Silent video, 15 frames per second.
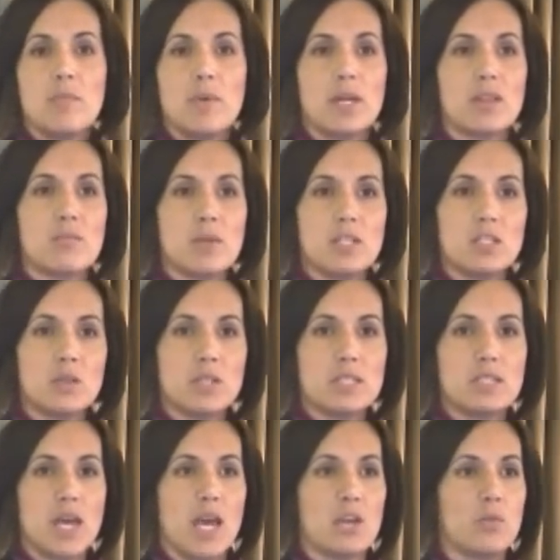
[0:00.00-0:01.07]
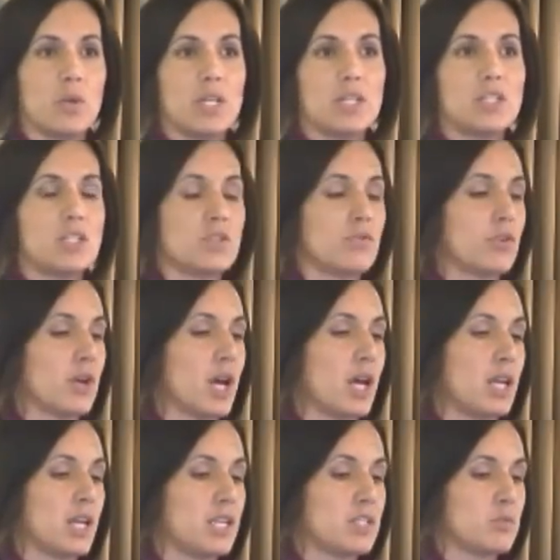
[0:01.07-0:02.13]
make them into a sandwich for
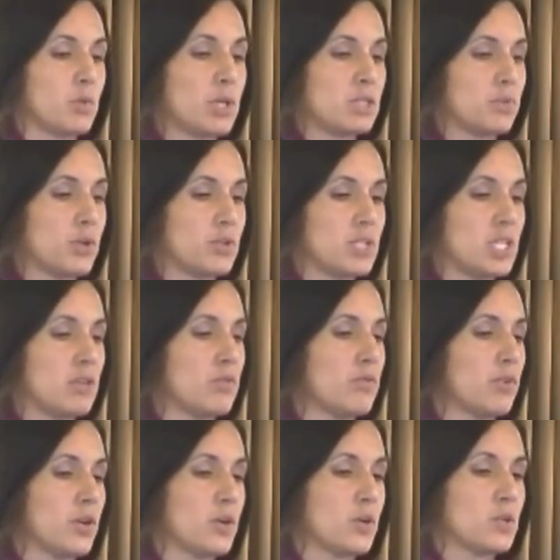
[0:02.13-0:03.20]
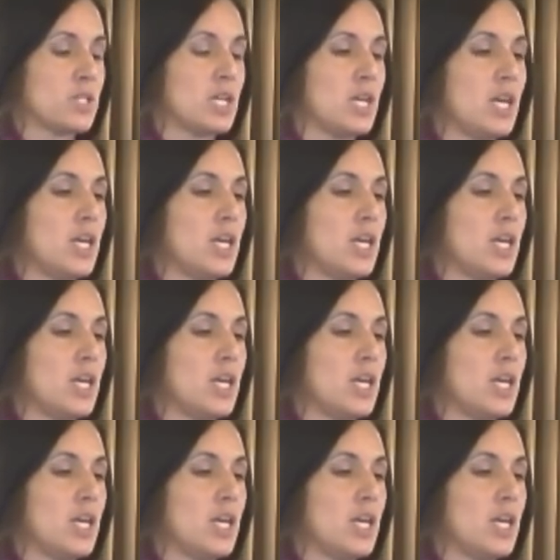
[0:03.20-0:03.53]
a nice, moist protein food.